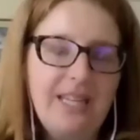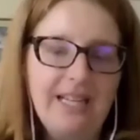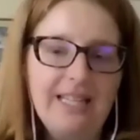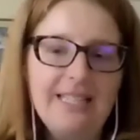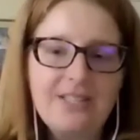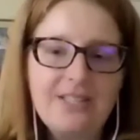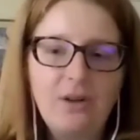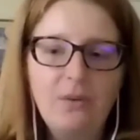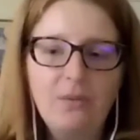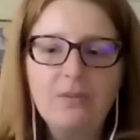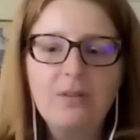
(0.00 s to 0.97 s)
yeah and
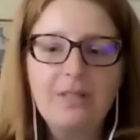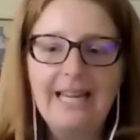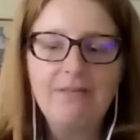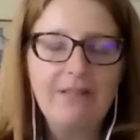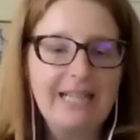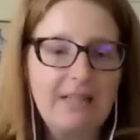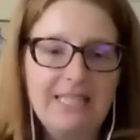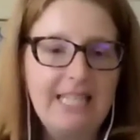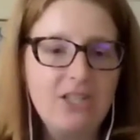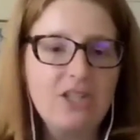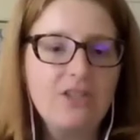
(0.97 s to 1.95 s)
so get
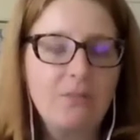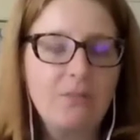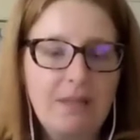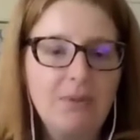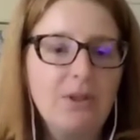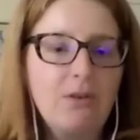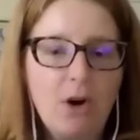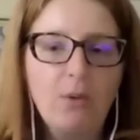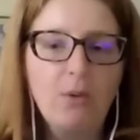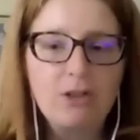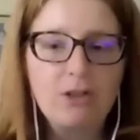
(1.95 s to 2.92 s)
recommendations from people you
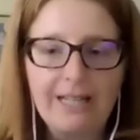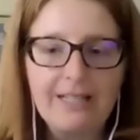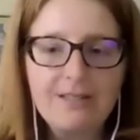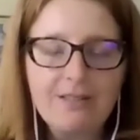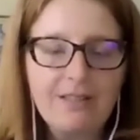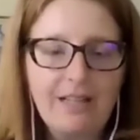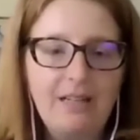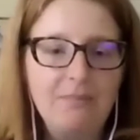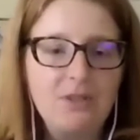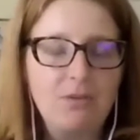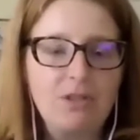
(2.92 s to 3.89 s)
know and trust
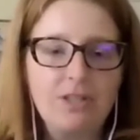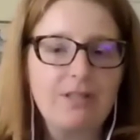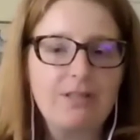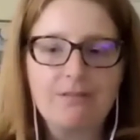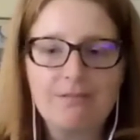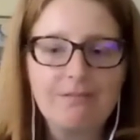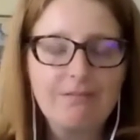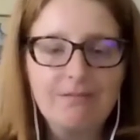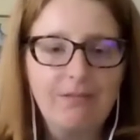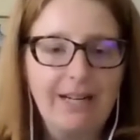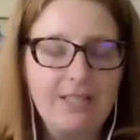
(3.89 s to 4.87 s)
um, don't just
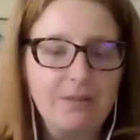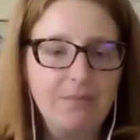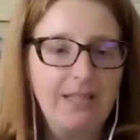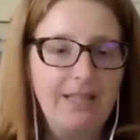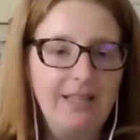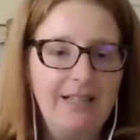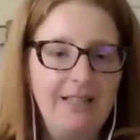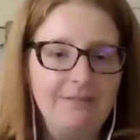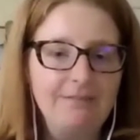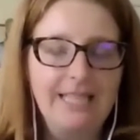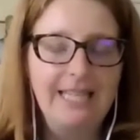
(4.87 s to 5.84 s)
randomly
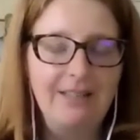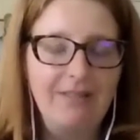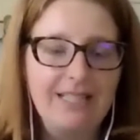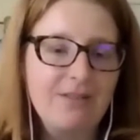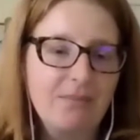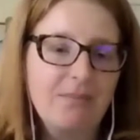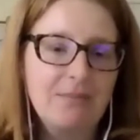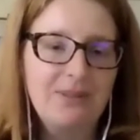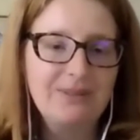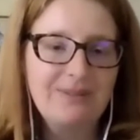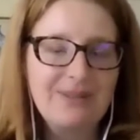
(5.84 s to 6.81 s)
um, take advice from
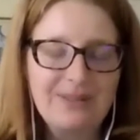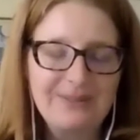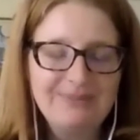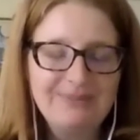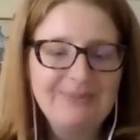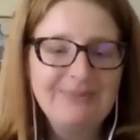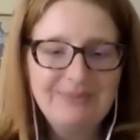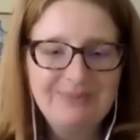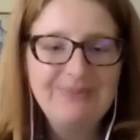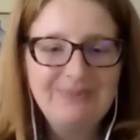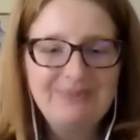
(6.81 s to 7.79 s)
people so
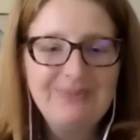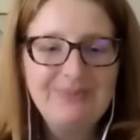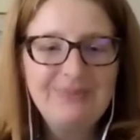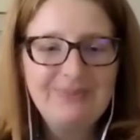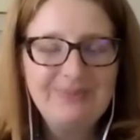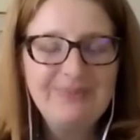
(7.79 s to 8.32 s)
right